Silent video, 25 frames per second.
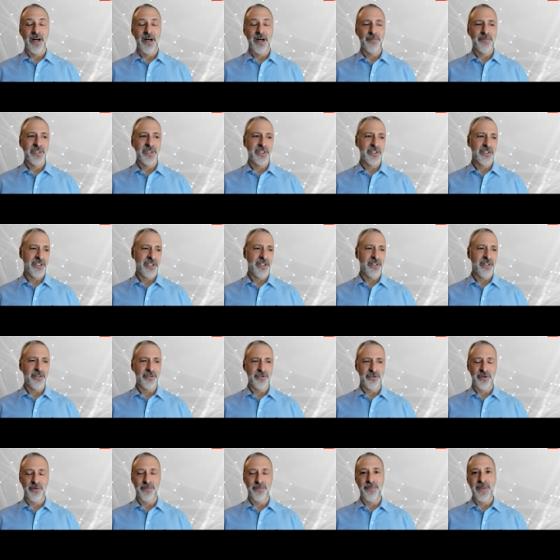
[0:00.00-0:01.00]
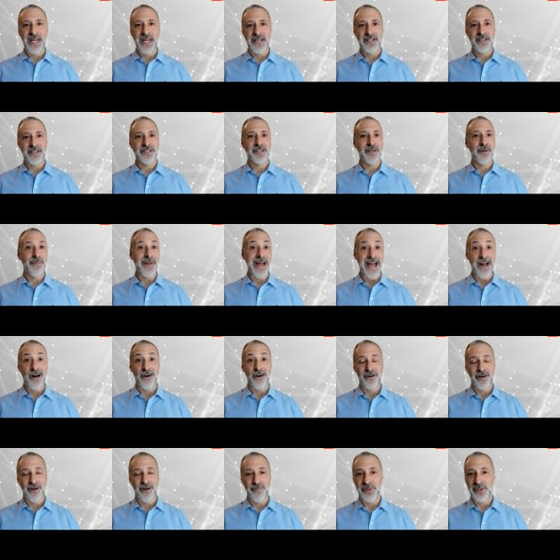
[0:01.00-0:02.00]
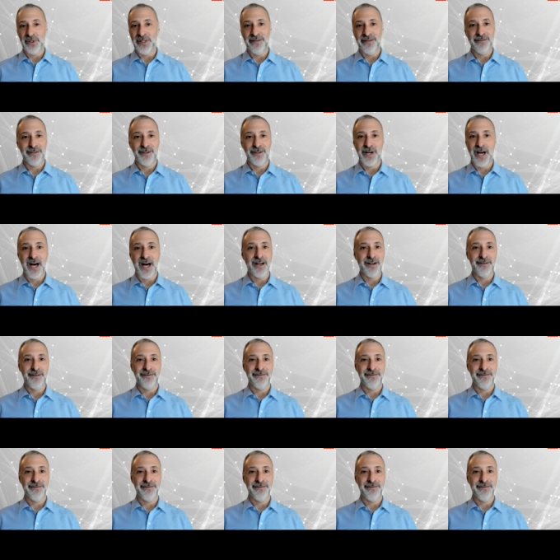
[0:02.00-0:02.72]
There's still a tremendous amount, believe it or not, of,